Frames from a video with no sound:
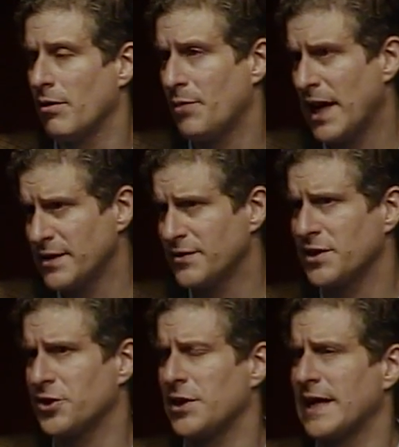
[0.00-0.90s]
positive
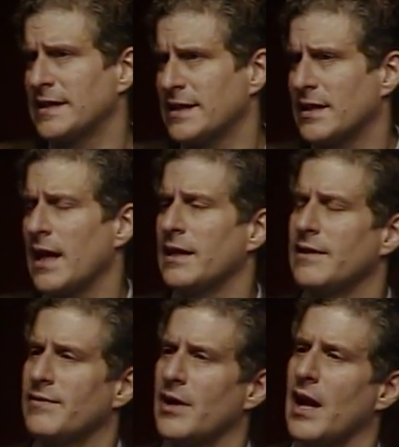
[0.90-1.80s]
selection has a slightly
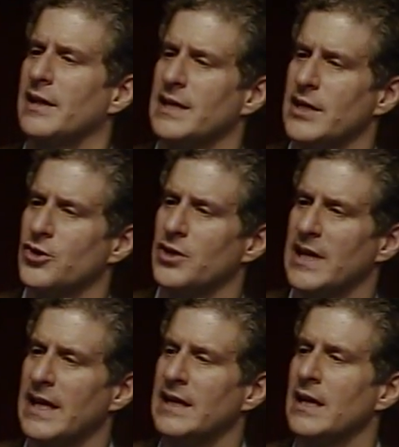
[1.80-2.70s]
different connotation
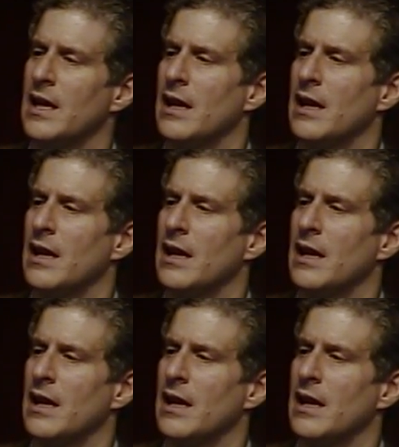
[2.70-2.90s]
in